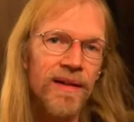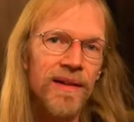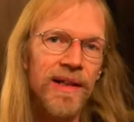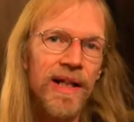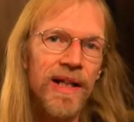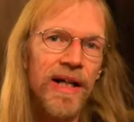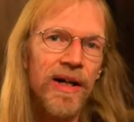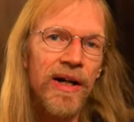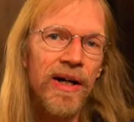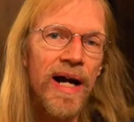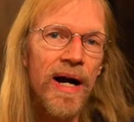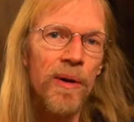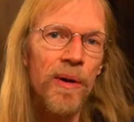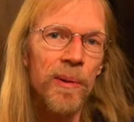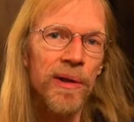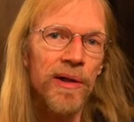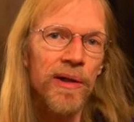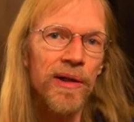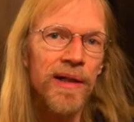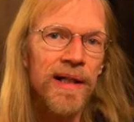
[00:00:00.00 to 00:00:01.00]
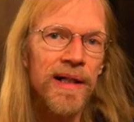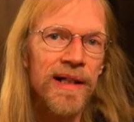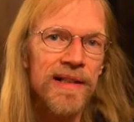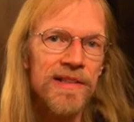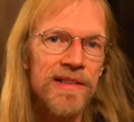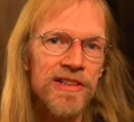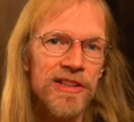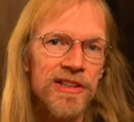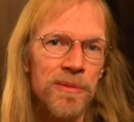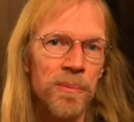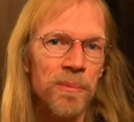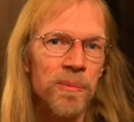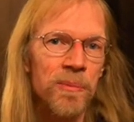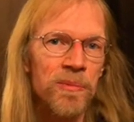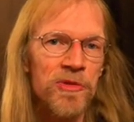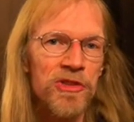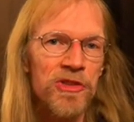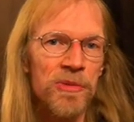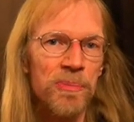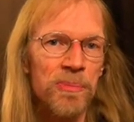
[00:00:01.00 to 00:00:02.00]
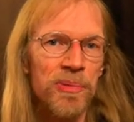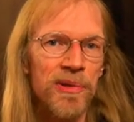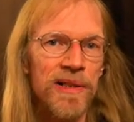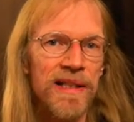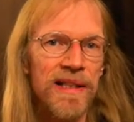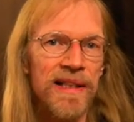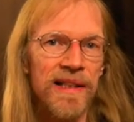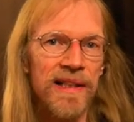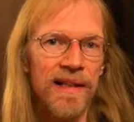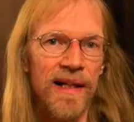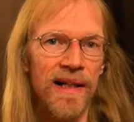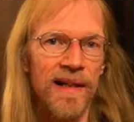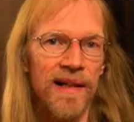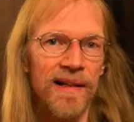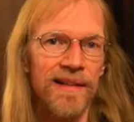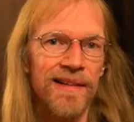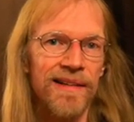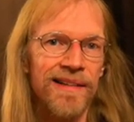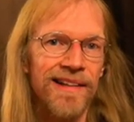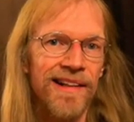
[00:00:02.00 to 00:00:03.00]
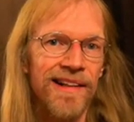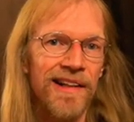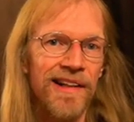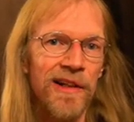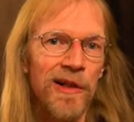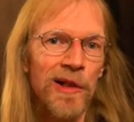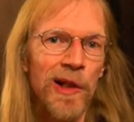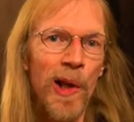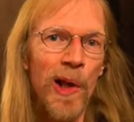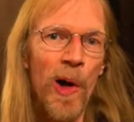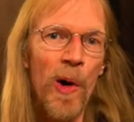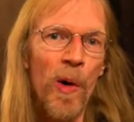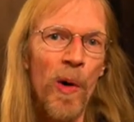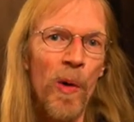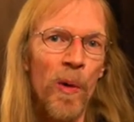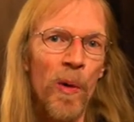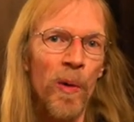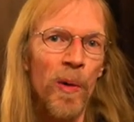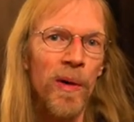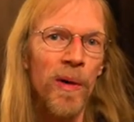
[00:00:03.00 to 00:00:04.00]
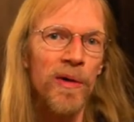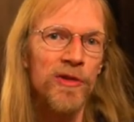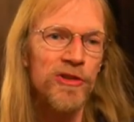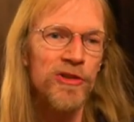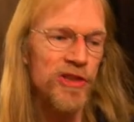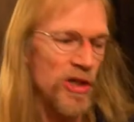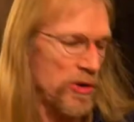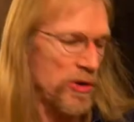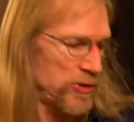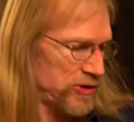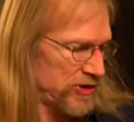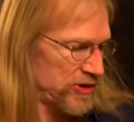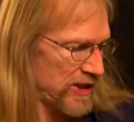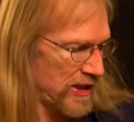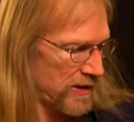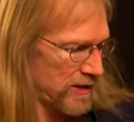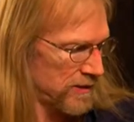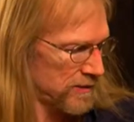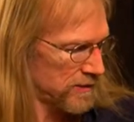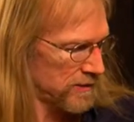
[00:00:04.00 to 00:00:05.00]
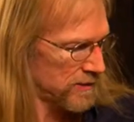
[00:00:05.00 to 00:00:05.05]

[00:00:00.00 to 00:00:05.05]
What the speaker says: You hear how we're hitting some pretty low tones there.